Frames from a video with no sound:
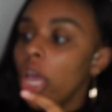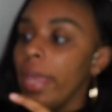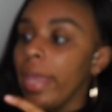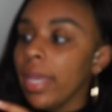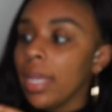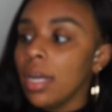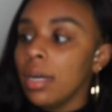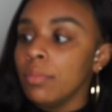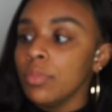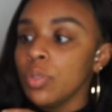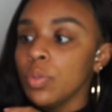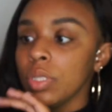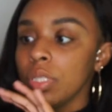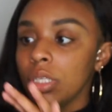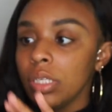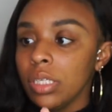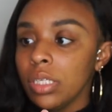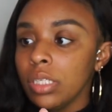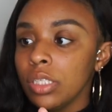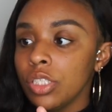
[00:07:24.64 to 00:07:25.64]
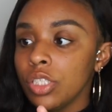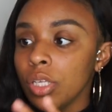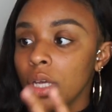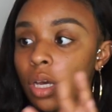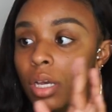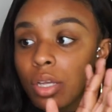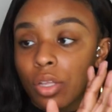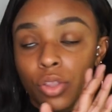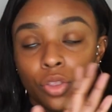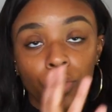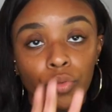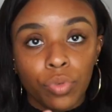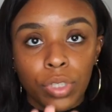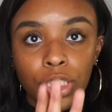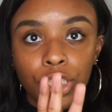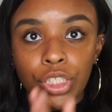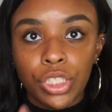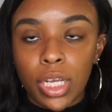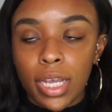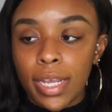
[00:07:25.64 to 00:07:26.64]
it comes with these
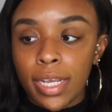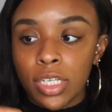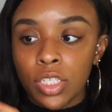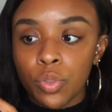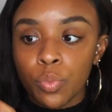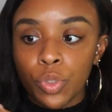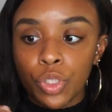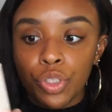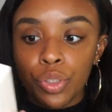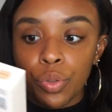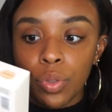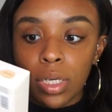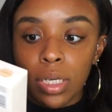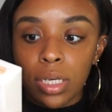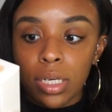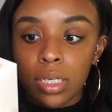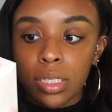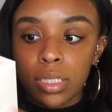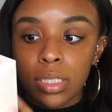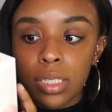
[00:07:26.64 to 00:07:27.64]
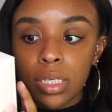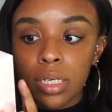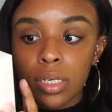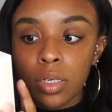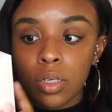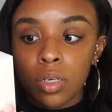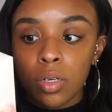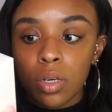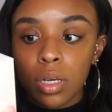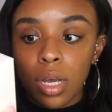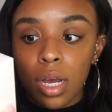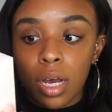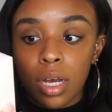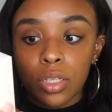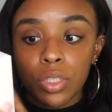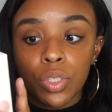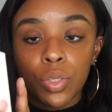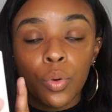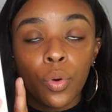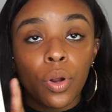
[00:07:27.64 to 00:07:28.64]
three shades, which you can conceal,
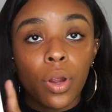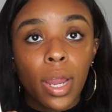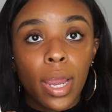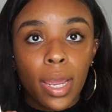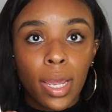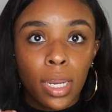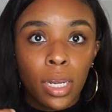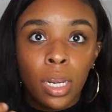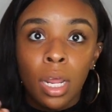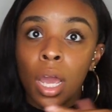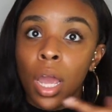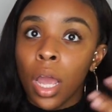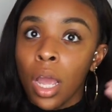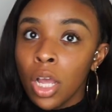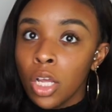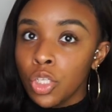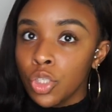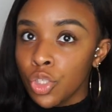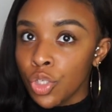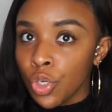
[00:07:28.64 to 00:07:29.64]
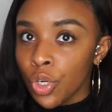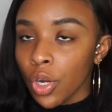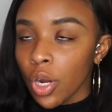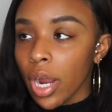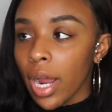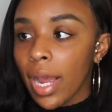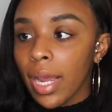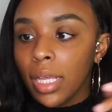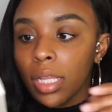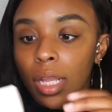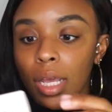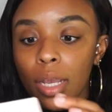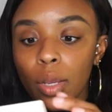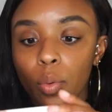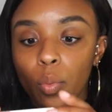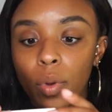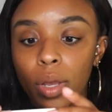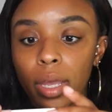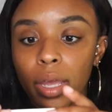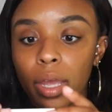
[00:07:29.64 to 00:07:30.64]
contour, and do your highlight
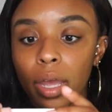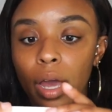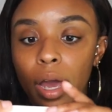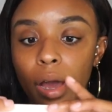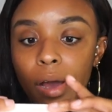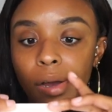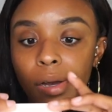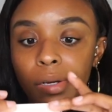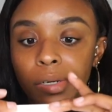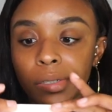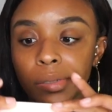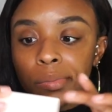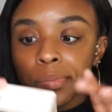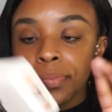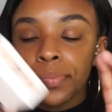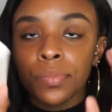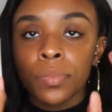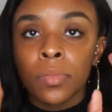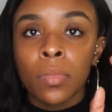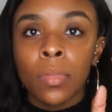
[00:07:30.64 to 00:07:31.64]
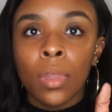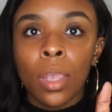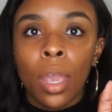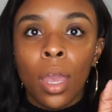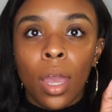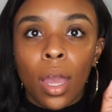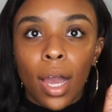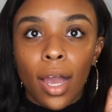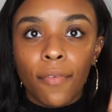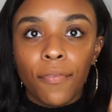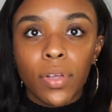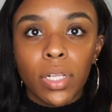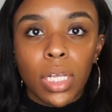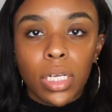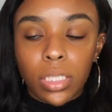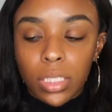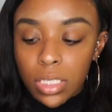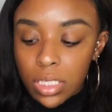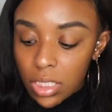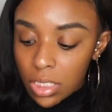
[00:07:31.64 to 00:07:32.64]
with. I feel
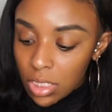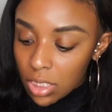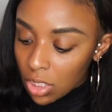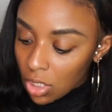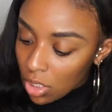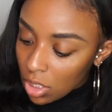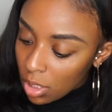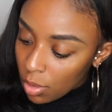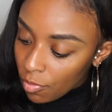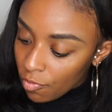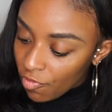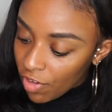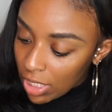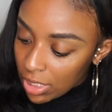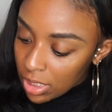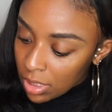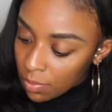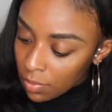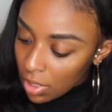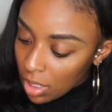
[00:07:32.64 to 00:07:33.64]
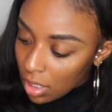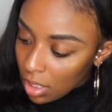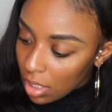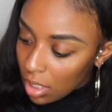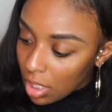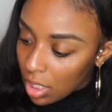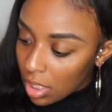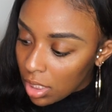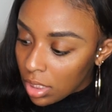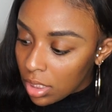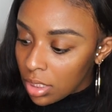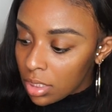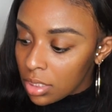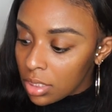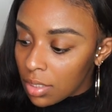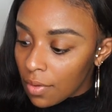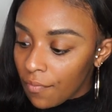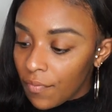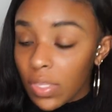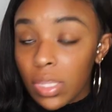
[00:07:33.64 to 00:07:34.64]
like this is a good investment. It is
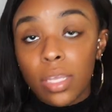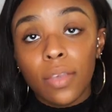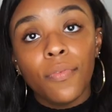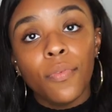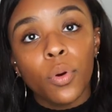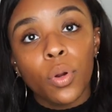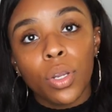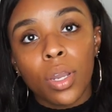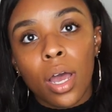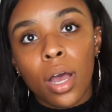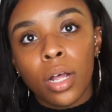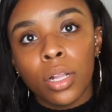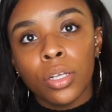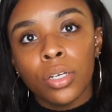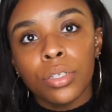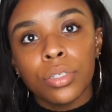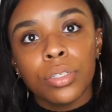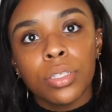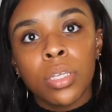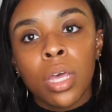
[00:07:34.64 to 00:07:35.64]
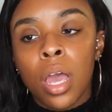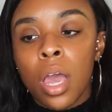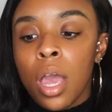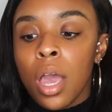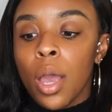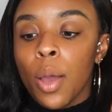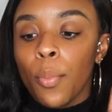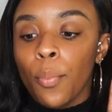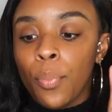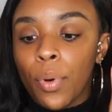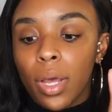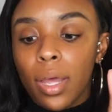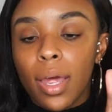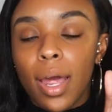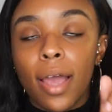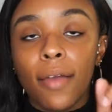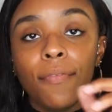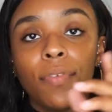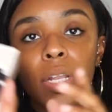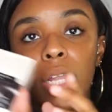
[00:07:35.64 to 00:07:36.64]
$54, but
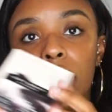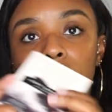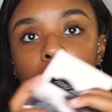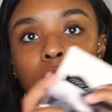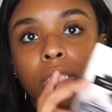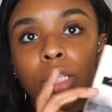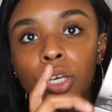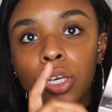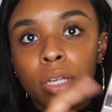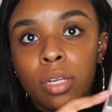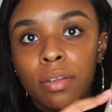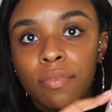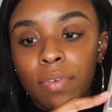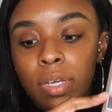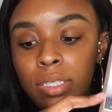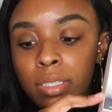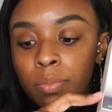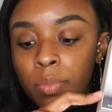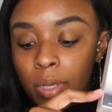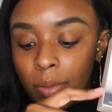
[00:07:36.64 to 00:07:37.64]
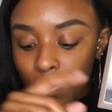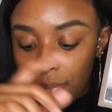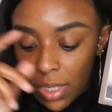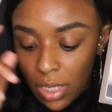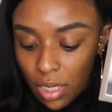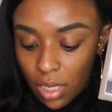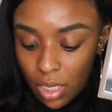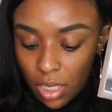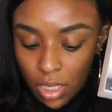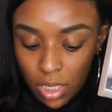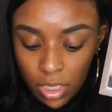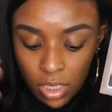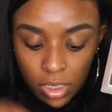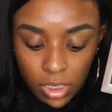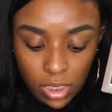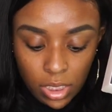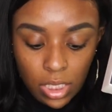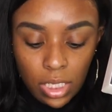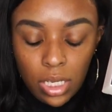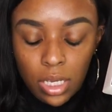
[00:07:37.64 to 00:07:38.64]
I feel like it's a good investment
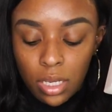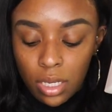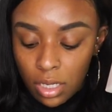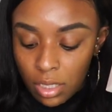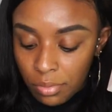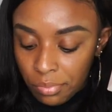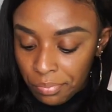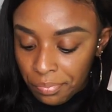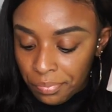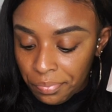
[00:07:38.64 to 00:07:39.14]
because the